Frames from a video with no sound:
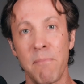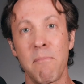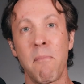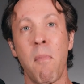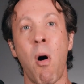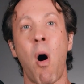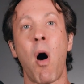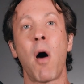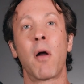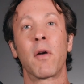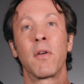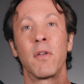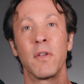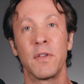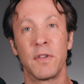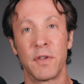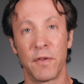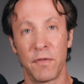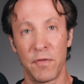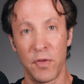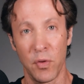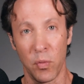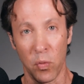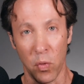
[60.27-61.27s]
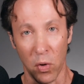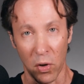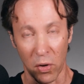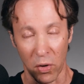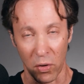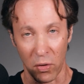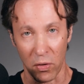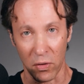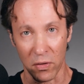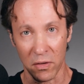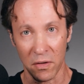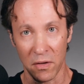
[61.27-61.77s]
models of the
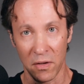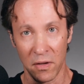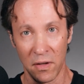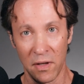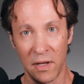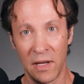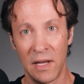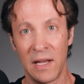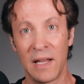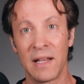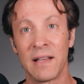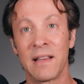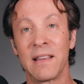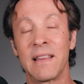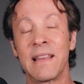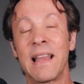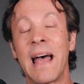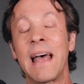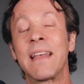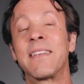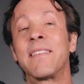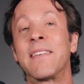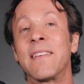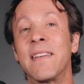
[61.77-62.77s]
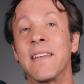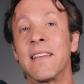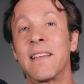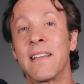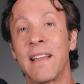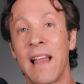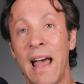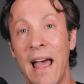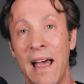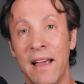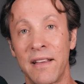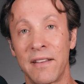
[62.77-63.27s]
world, less and
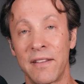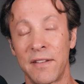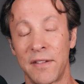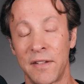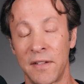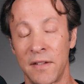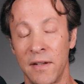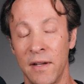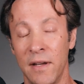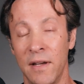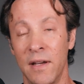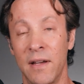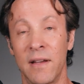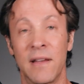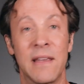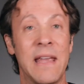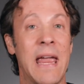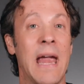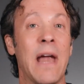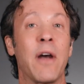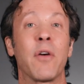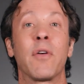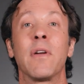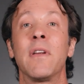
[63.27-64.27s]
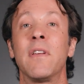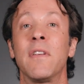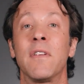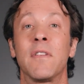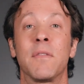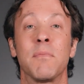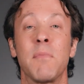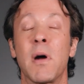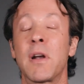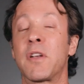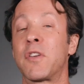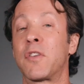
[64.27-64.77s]
less carry as
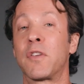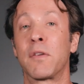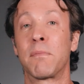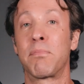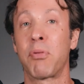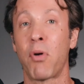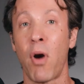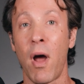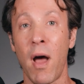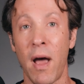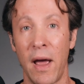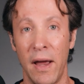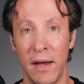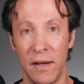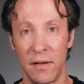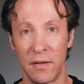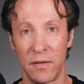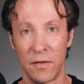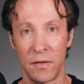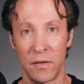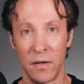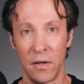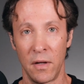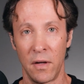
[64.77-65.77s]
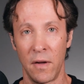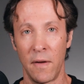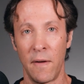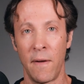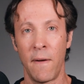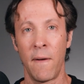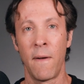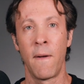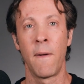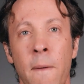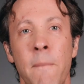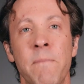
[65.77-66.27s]
much surprise.
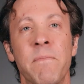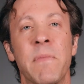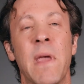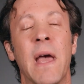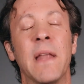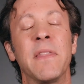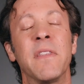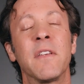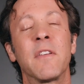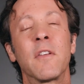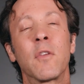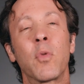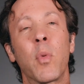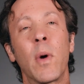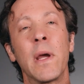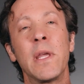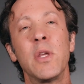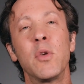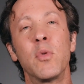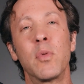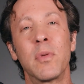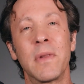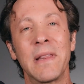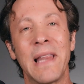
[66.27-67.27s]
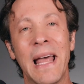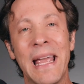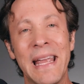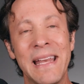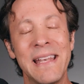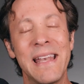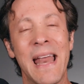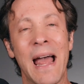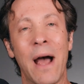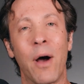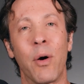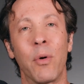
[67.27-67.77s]
And this is why you lay
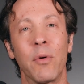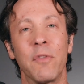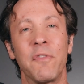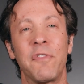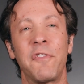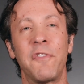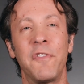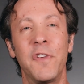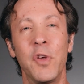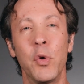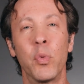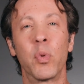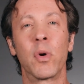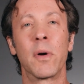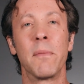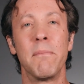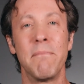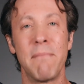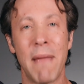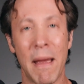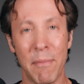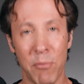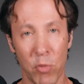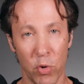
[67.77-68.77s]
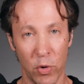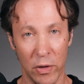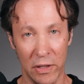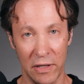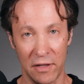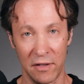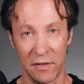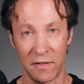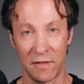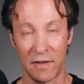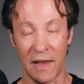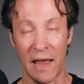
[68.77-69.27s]
down fewer
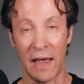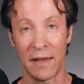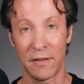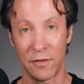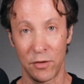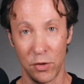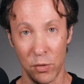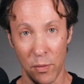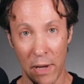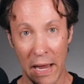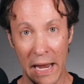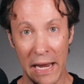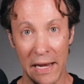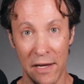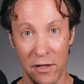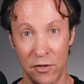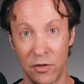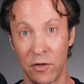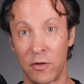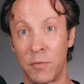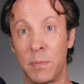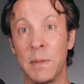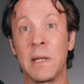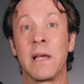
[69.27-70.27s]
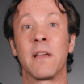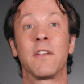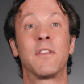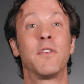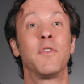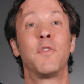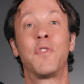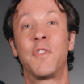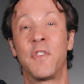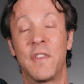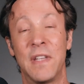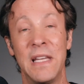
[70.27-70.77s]
memories as you age. It's because
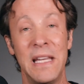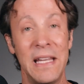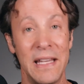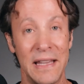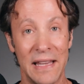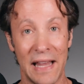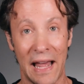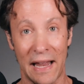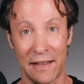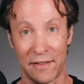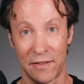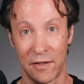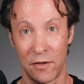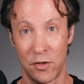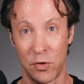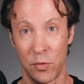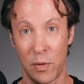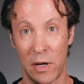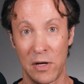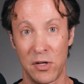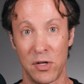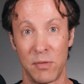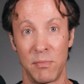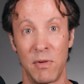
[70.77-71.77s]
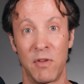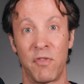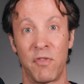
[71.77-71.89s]
you've seen that situation